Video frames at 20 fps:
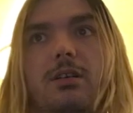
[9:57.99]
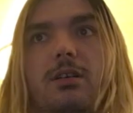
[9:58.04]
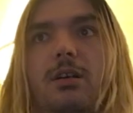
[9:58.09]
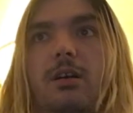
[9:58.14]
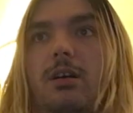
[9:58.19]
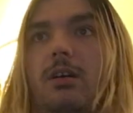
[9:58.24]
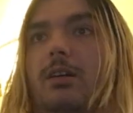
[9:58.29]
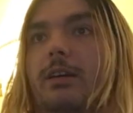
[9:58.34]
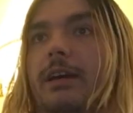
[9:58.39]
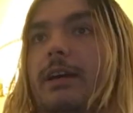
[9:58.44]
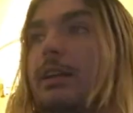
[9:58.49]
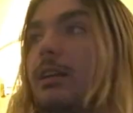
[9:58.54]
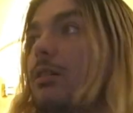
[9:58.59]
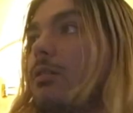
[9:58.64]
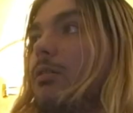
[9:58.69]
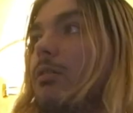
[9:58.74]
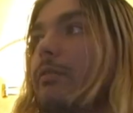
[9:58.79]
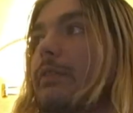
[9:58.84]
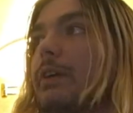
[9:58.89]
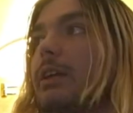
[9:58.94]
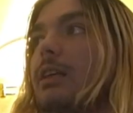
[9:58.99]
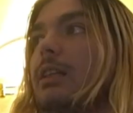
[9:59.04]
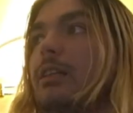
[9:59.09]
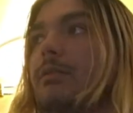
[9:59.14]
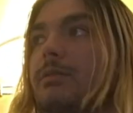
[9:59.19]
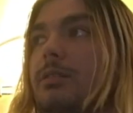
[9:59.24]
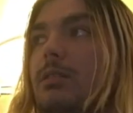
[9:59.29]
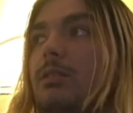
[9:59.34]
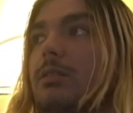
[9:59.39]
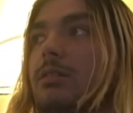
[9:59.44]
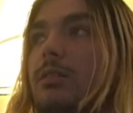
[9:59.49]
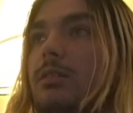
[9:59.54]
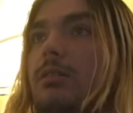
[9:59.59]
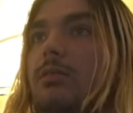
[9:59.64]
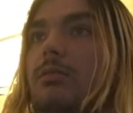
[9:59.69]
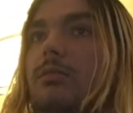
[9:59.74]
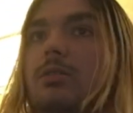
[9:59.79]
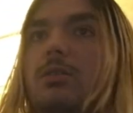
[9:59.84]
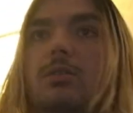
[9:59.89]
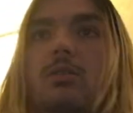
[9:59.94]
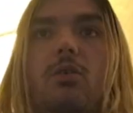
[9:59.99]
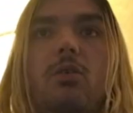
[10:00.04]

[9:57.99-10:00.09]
uh, hanging out over at Clifton Hill,